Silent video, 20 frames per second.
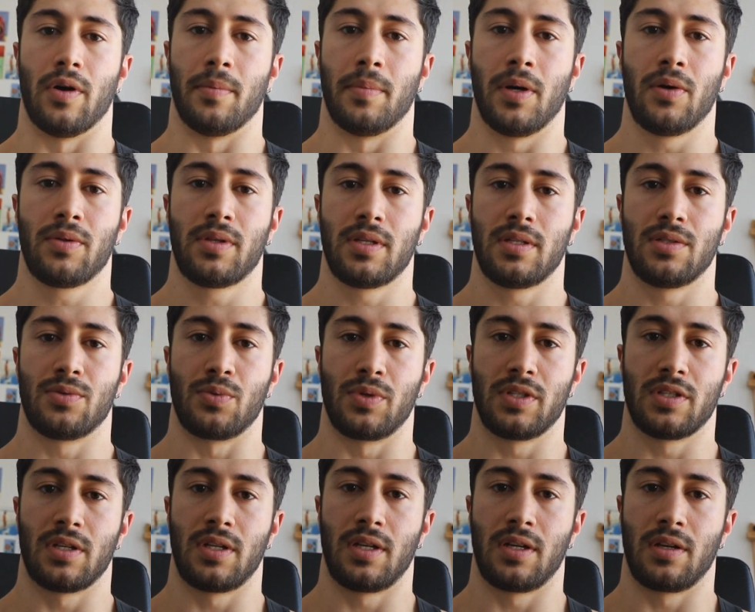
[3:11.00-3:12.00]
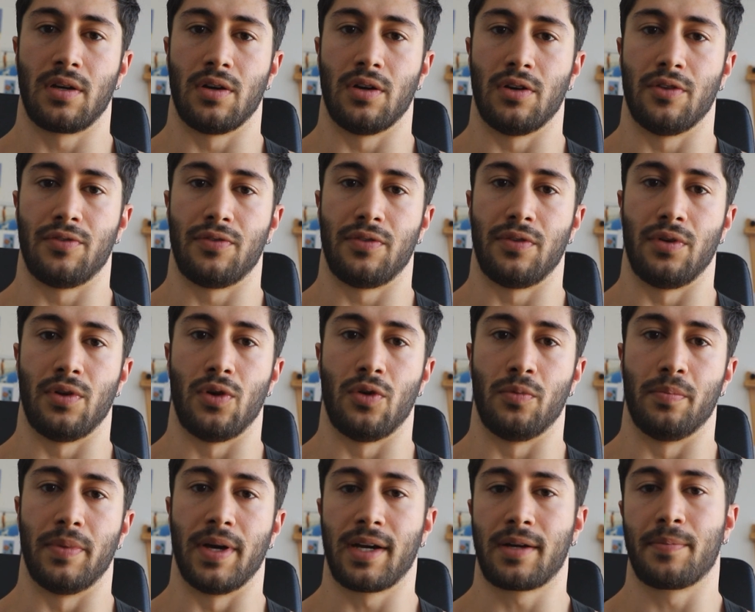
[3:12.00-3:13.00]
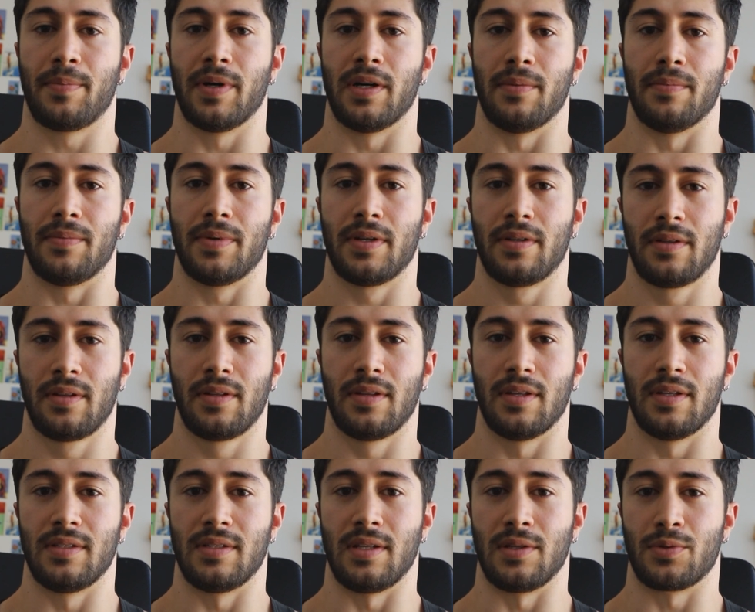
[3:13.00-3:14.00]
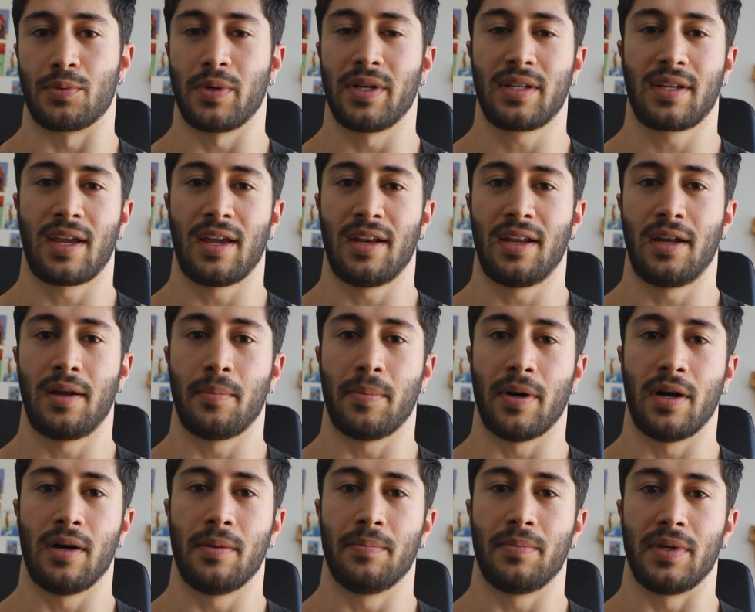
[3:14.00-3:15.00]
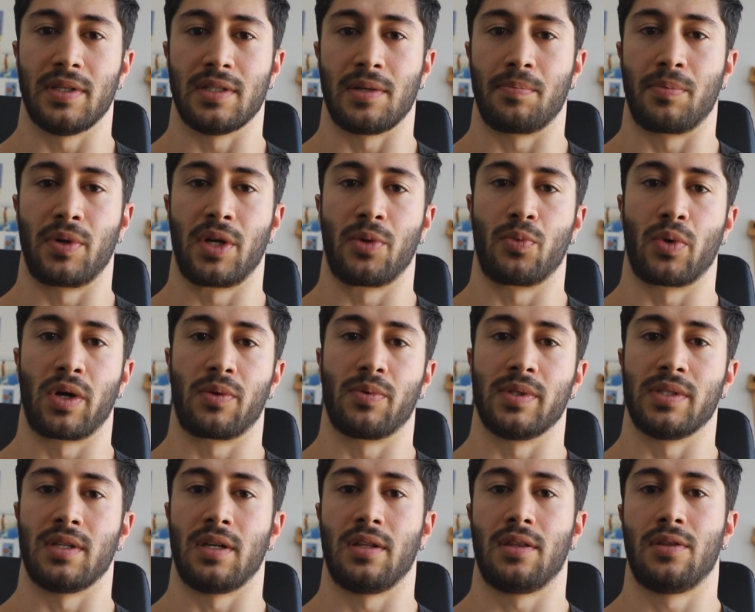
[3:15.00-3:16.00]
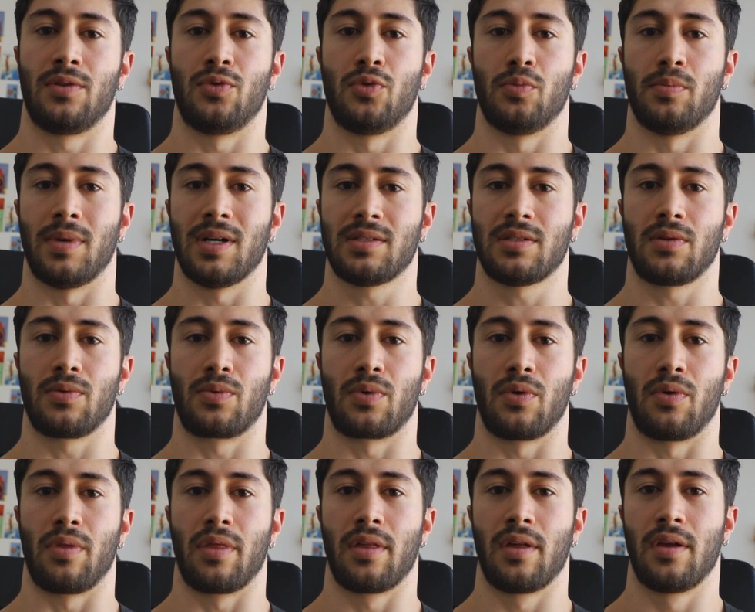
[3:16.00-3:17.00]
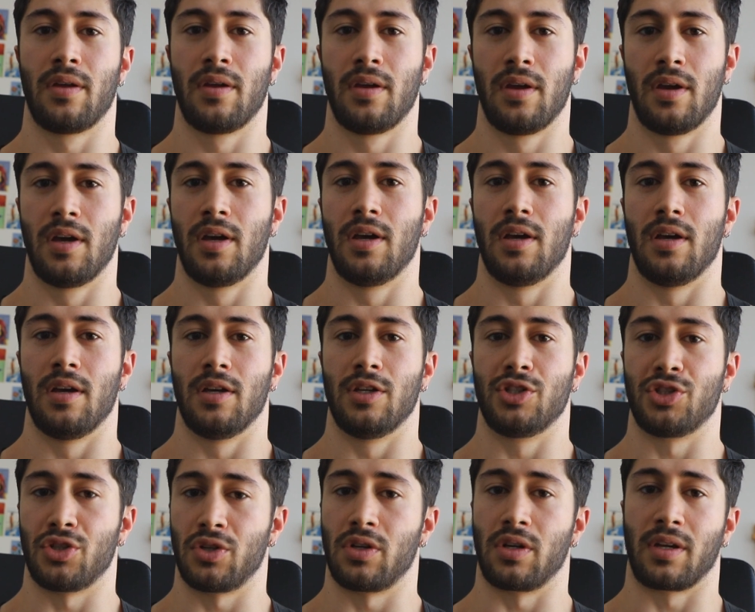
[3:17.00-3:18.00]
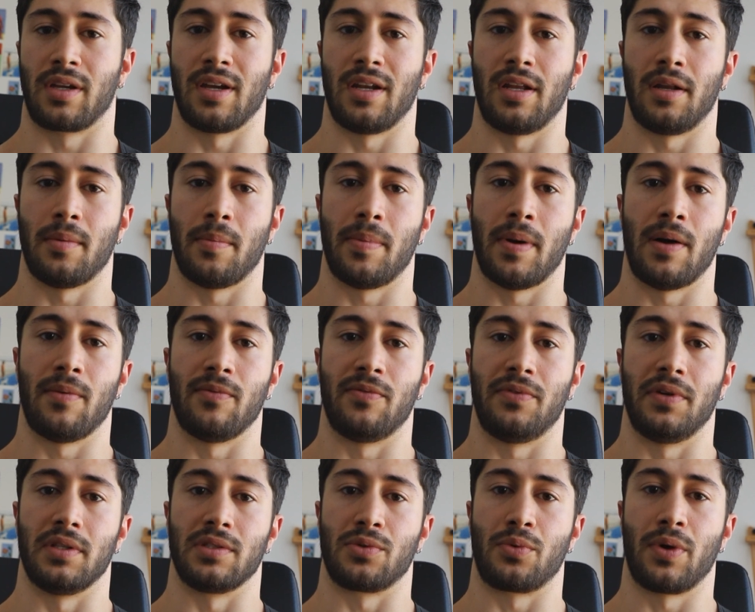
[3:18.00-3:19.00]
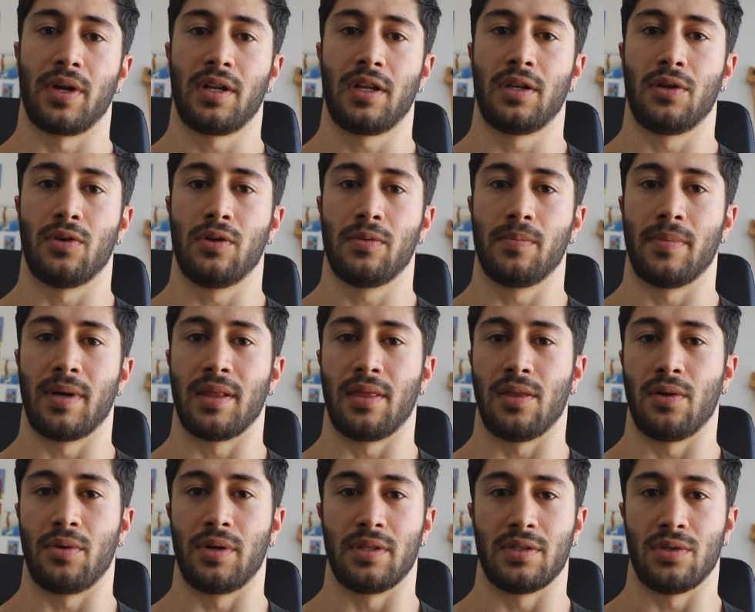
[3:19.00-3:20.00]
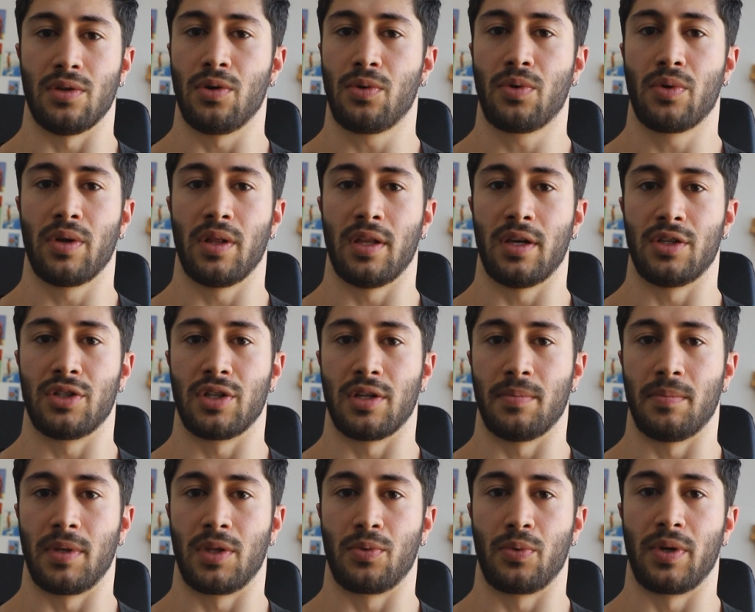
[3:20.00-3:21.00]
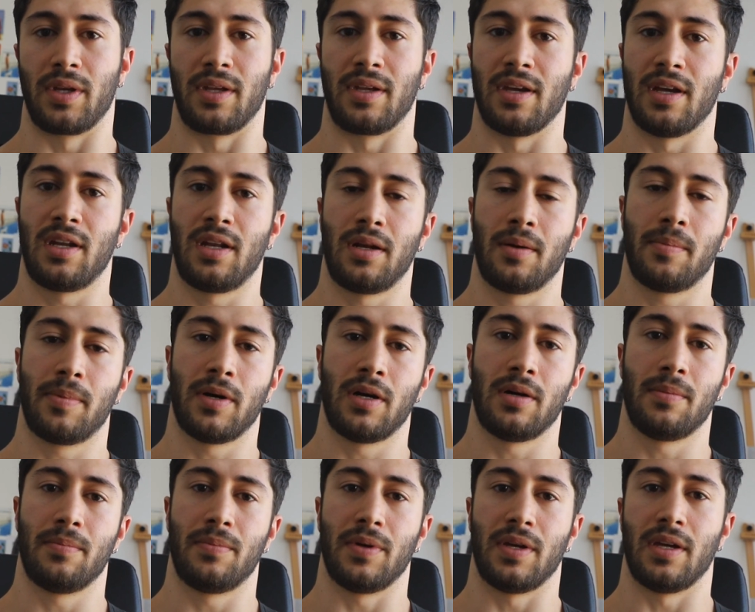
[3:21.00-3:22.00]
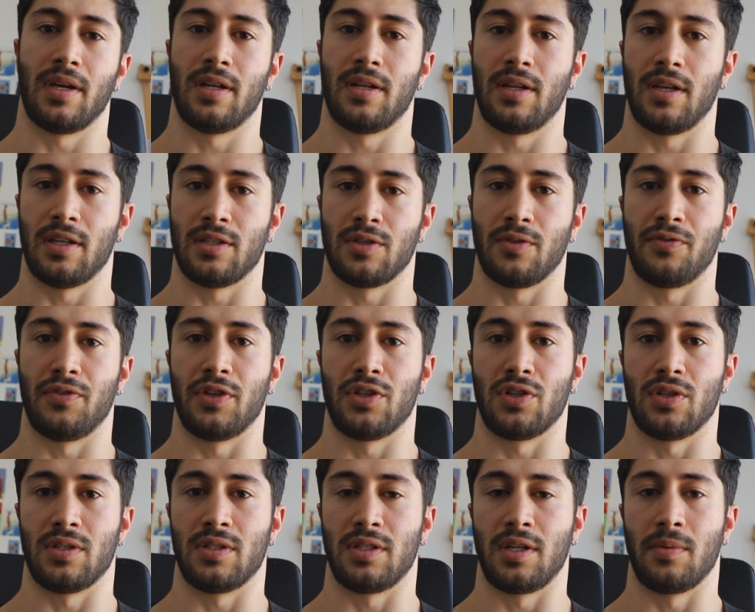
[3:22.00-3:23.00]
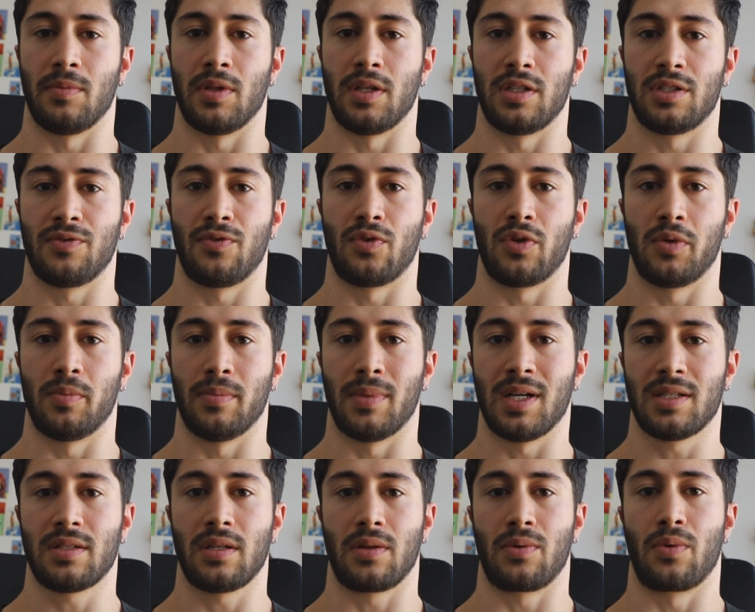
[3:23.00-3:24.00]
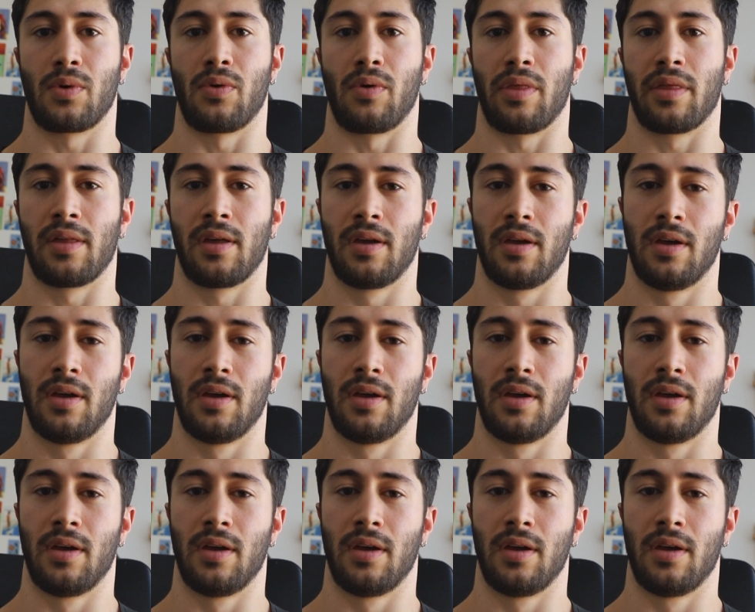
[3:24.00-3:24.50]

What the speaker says: about his reasoning of no back pump. Since when getting a pump is a prerequisite to muscle growth? Sure, getting a pump feels great and all, but there is no correlation between getting a pump and a sufficient stimulus for muscle growth.